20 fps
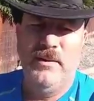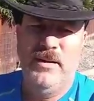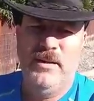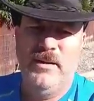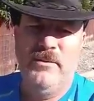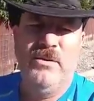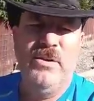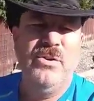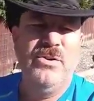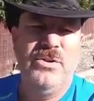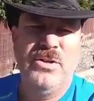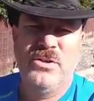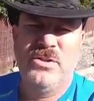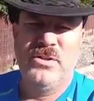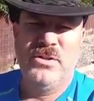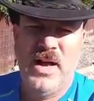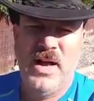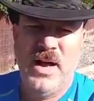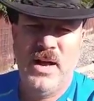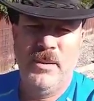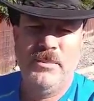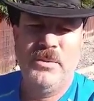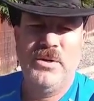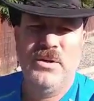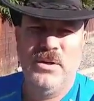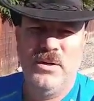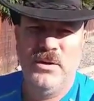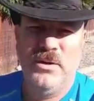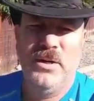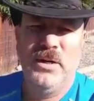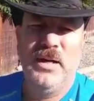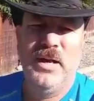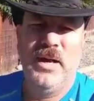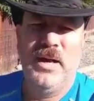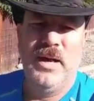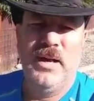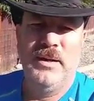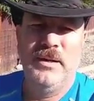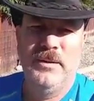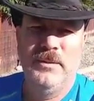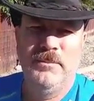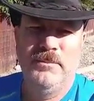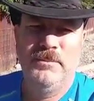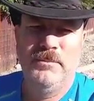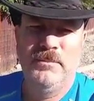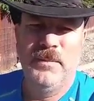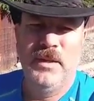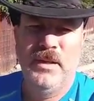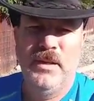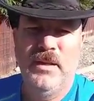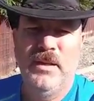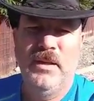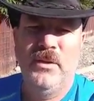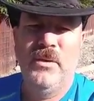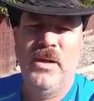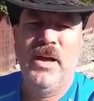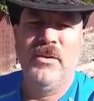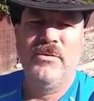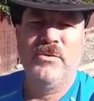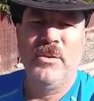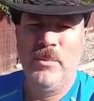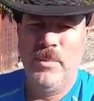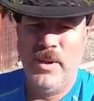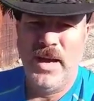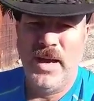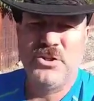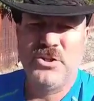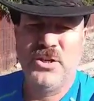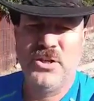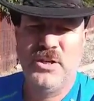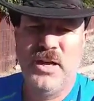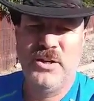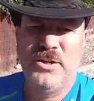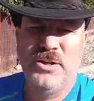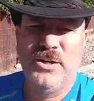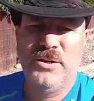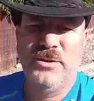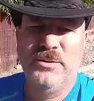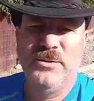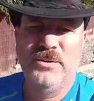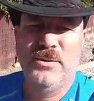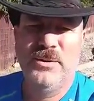If you just stop and turn to God, he'll have compassion on you.